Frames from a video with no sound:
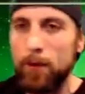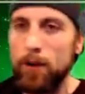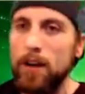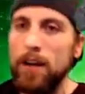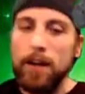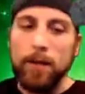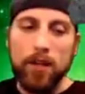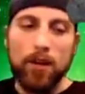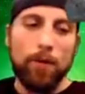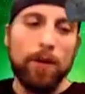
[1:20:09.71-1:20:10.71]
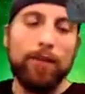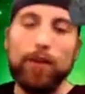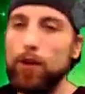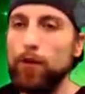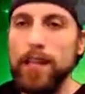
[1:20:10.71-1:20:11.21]
Or, you know, if
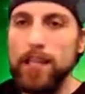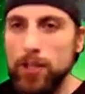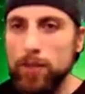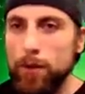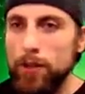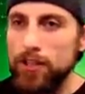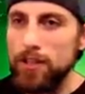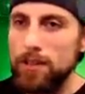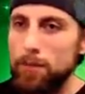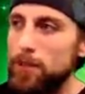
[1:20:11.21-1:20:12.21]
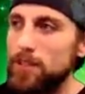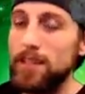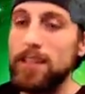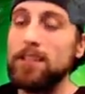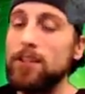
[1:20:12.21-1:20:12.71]
you're a religious person,
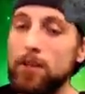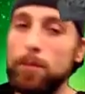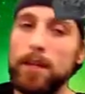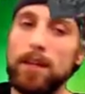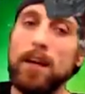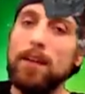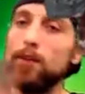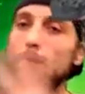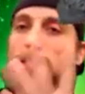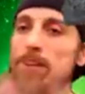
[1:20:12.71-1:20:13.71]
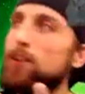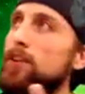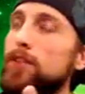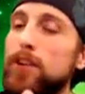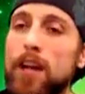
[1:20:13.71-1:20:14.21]
person, this could be the return
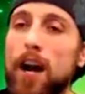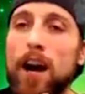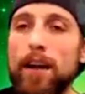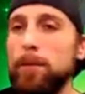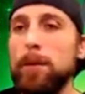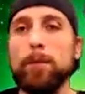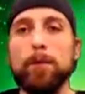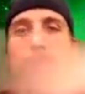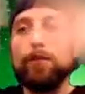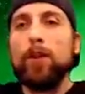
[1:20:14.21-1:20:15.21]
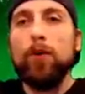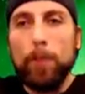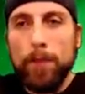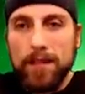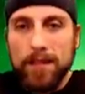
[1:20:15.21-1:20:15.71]
of your God and people will float
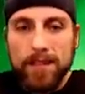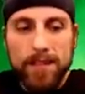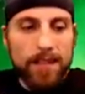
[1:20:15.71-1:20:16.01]
up into the,